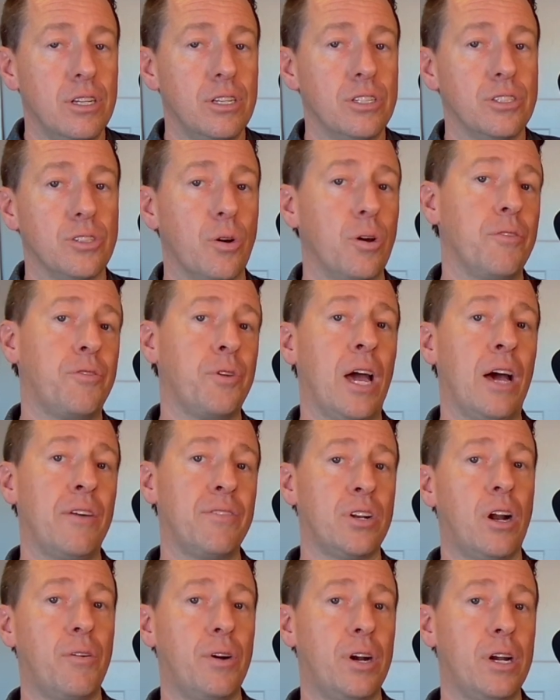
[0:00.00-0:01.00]
So if you
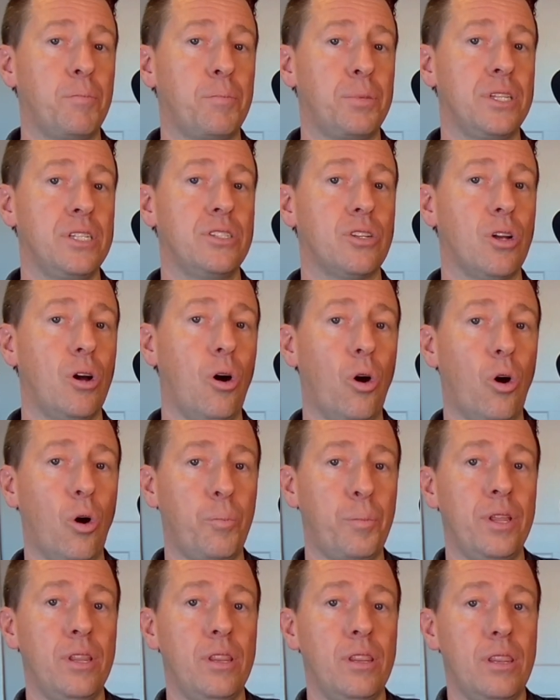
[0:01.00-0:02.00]
haven't already, please
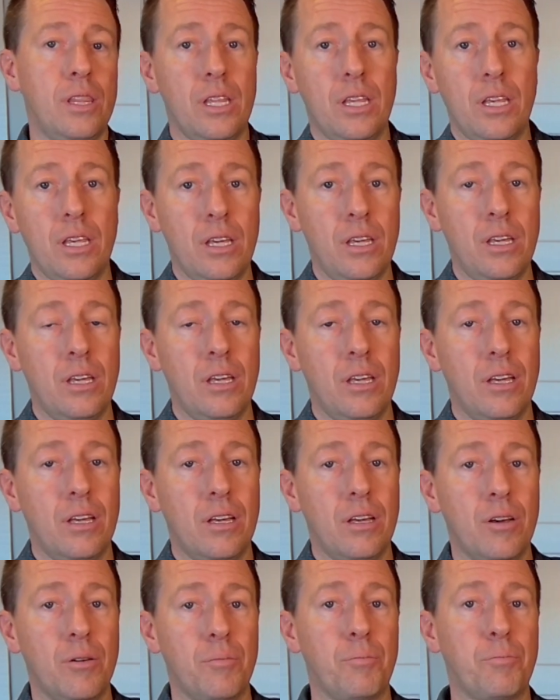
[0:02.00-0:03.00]
open the
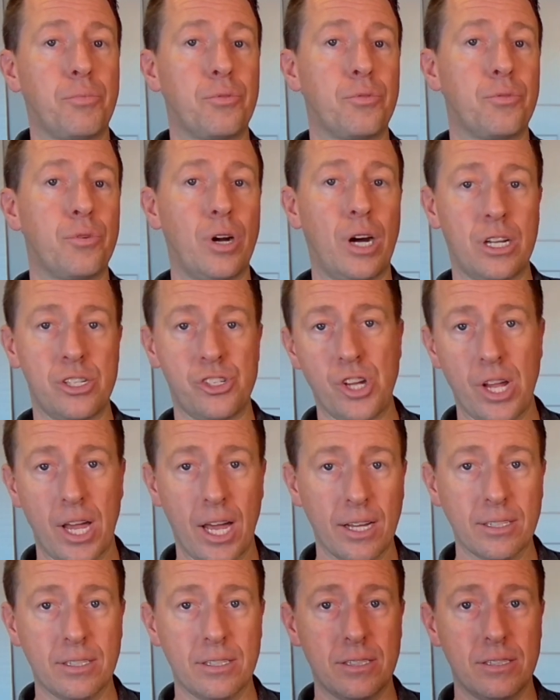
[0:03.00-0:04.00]

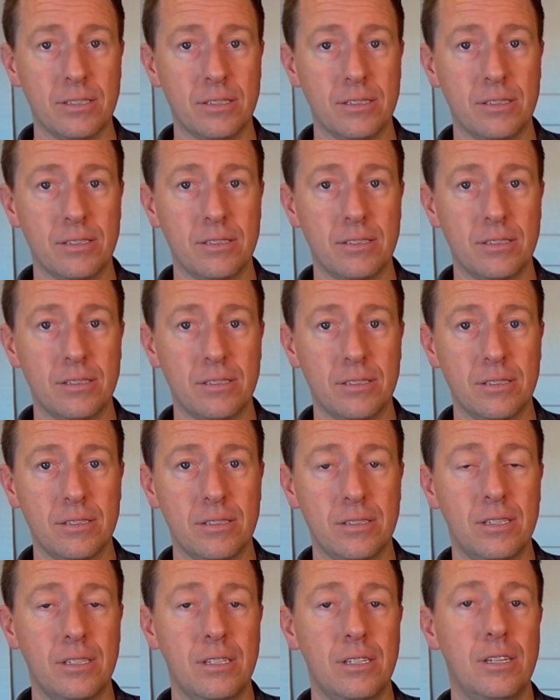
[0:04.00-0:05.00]
project
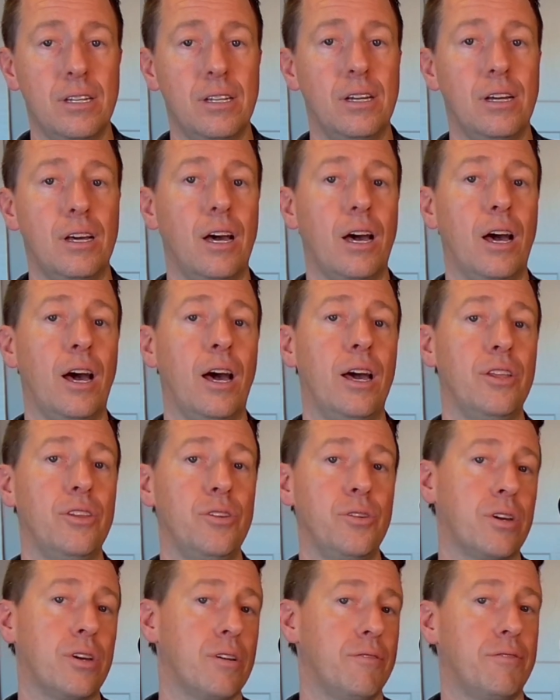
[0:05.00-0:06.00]

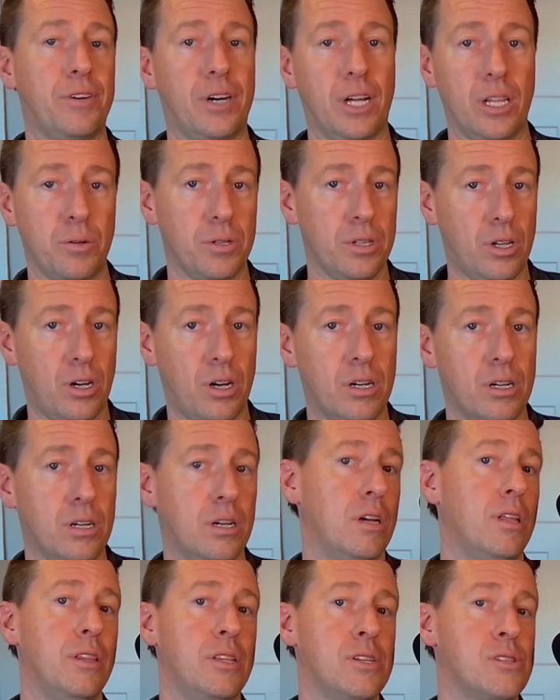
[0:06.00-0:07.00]
and you can follow
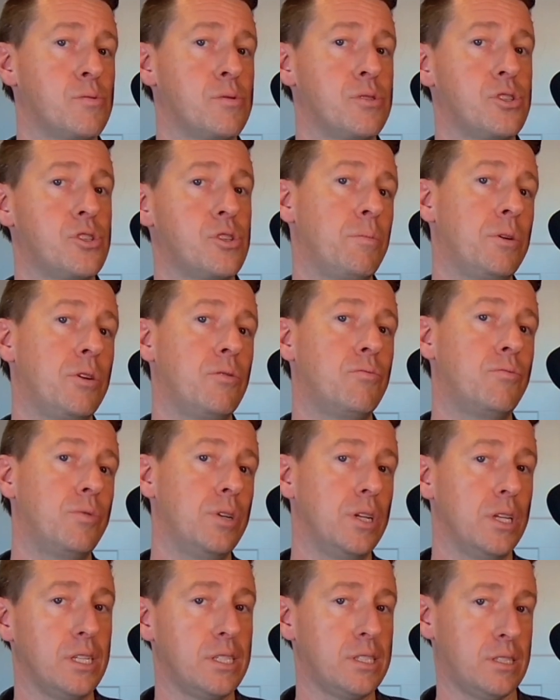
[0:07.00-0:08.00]
along. This one should be
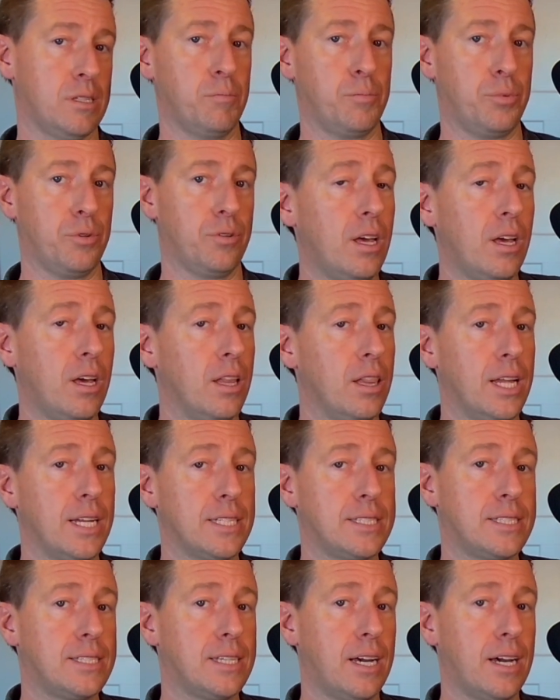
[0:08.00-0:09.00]
really simple.
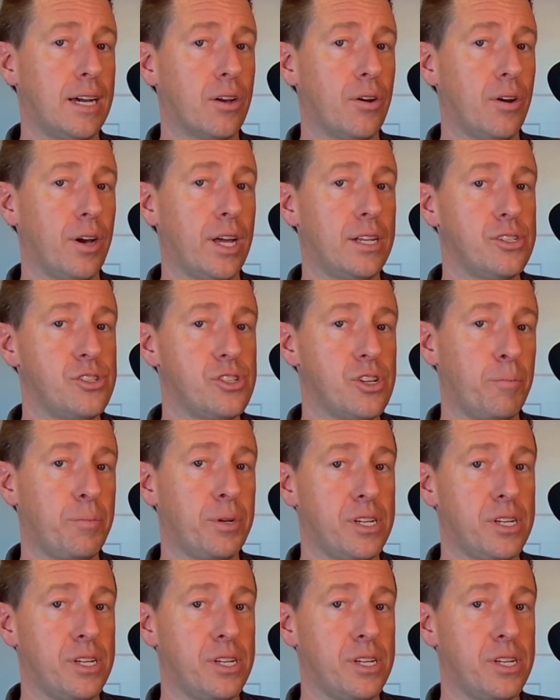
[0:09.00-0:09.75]
Let's go ahead and jump into the